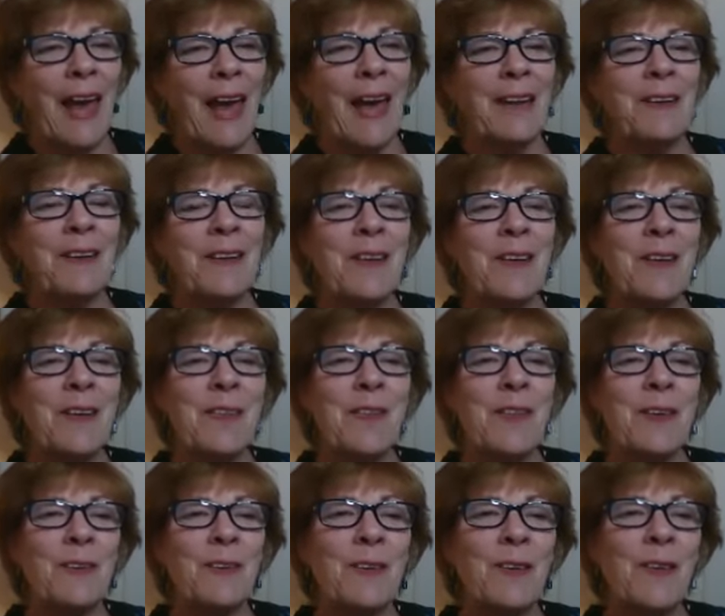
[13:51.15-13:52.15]
and
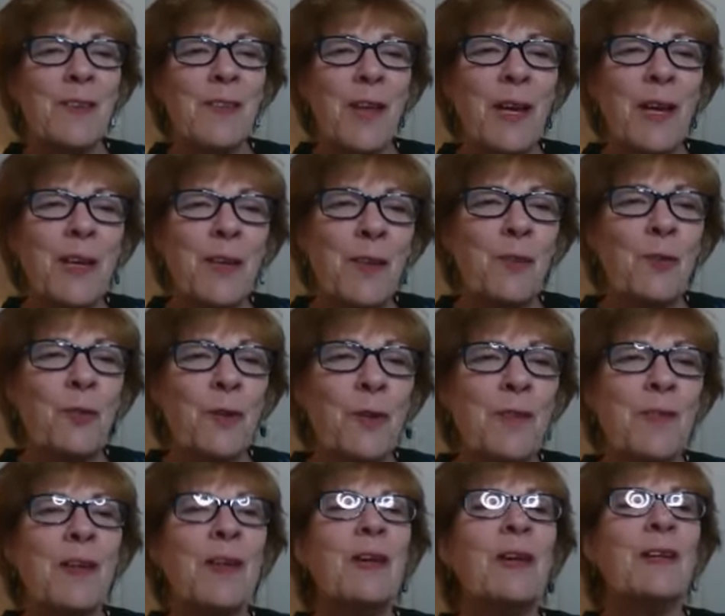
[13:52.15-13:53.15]
his answer
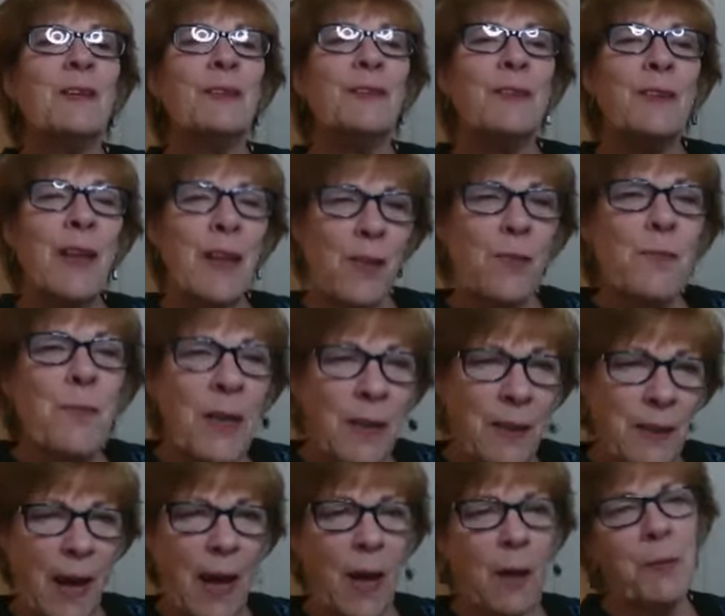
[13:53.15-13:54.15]
is, let's make
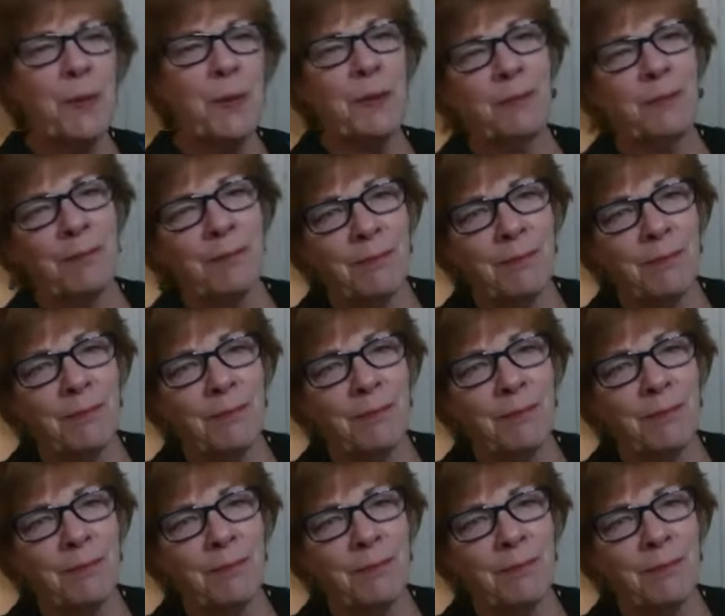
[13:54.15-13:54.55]
it happen.